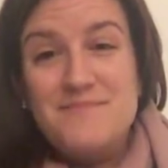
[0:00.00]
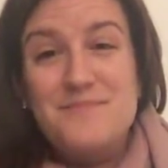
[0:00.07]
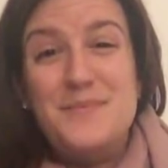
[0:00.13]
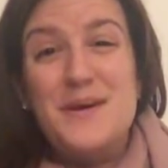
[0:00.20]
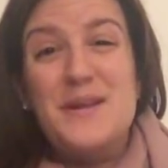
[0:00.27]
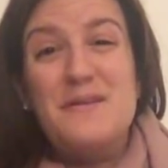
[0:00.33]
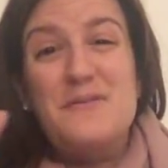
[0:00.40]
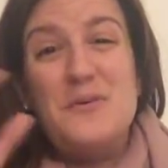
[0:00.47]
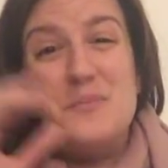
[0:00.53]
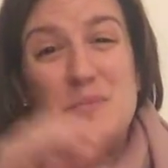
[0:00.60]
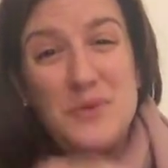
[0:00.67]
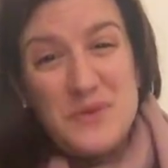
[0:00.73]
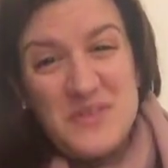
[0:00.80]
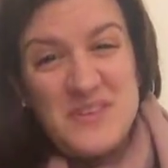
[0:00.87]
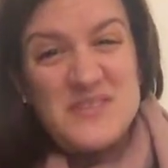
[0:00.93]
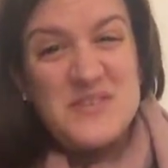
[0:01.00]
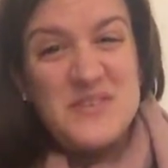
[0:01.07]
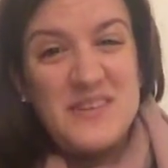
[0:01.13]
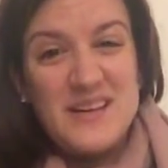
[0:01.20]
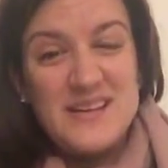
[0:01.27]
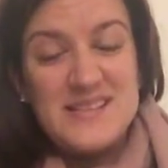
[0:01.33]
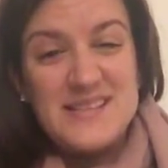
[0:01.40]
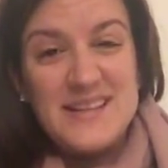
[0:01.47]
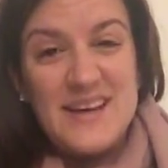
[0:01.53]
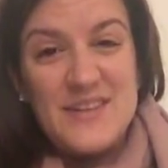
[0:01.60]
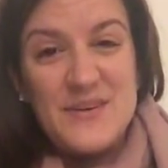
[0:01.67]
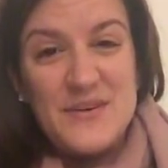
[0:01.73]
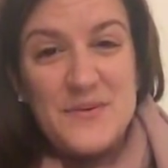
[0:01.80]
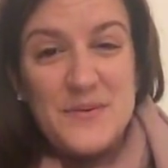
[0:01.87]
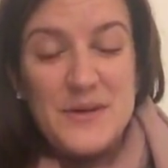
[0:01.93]
But if you put the two things
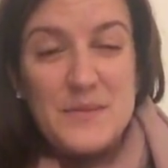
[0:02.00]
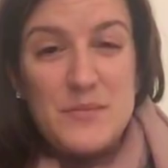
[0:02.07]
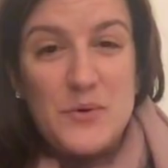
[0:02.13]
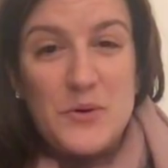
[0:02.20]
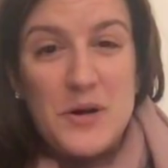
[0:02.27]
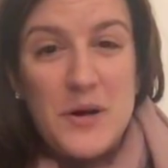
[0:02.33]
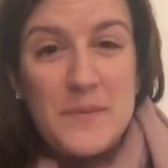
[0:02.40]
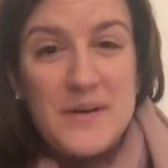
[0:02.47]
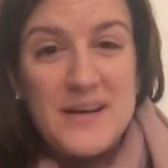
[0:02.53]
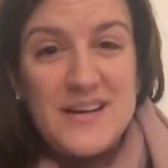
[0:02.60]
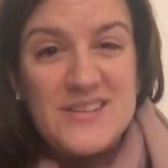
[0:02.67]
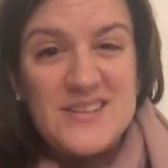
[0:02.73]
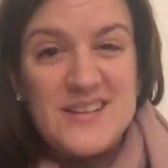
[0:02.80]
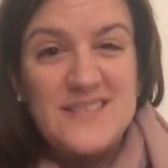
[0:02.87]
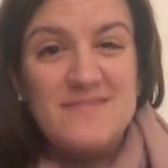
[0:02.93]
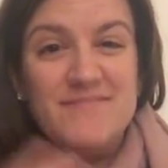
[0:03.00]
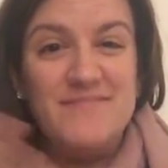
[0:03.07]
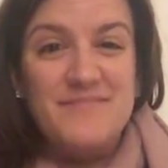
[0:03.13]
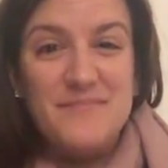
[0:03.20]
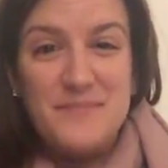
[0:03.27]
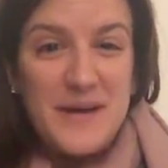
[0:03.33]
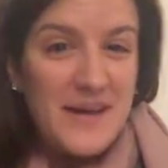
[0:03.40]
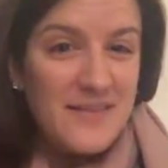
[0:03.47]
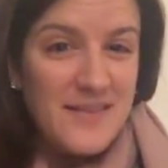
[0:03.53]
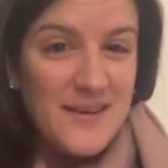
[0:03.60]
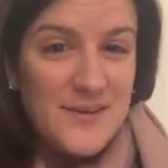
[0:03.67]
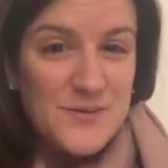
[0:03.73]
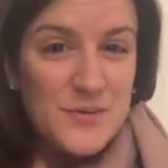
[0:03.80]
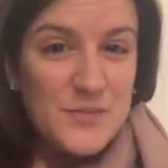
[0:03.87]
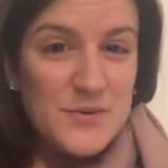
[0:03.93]
together in a really poor combination, bad
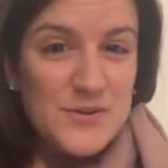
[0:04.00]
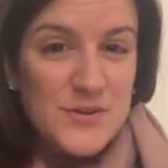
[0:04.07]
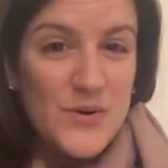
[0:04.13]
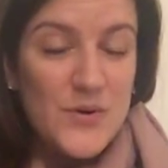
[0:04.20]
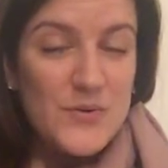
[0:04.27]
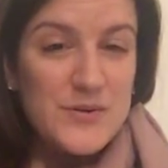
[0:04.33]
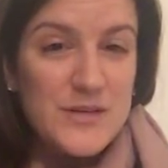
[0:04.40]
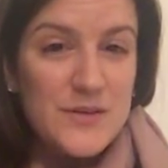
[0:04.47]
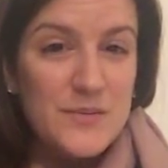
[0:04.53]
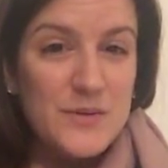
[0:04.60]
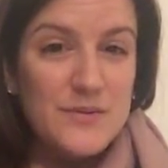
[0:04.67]
things would result.